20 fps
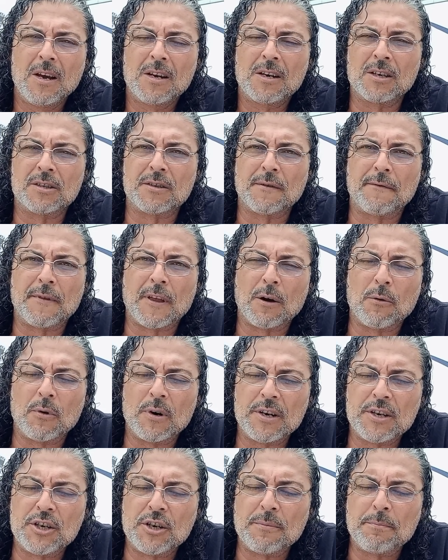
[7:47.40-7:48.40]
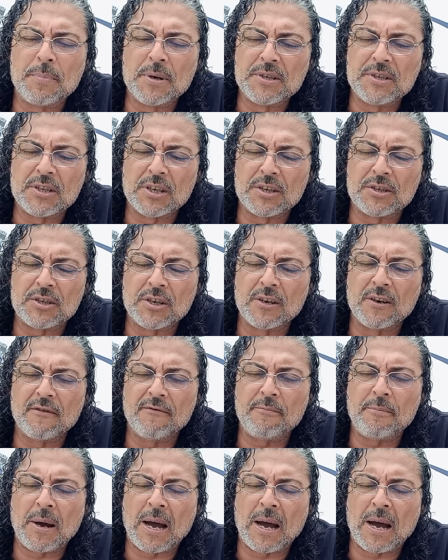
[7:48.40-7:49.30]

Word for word: Because if they were in your position of